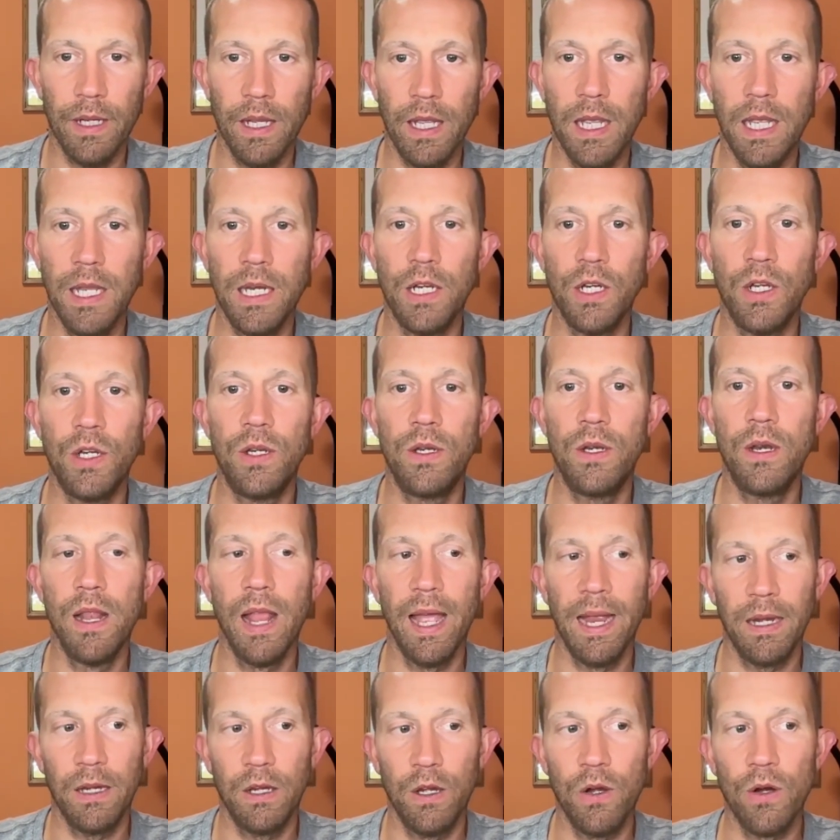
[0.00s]

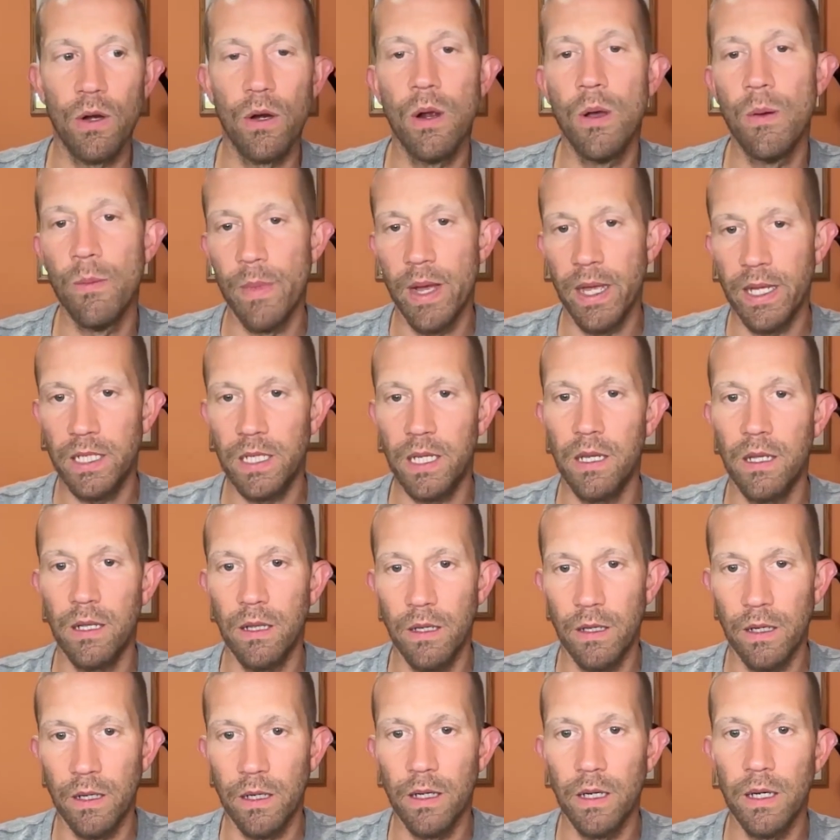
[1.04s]

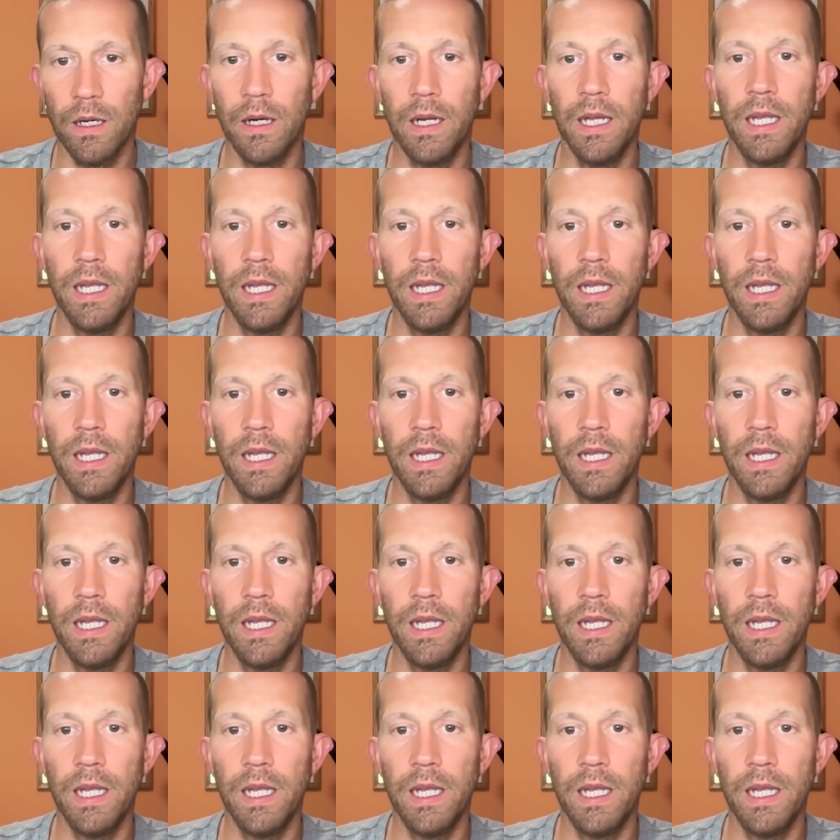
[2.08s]
neuromuscular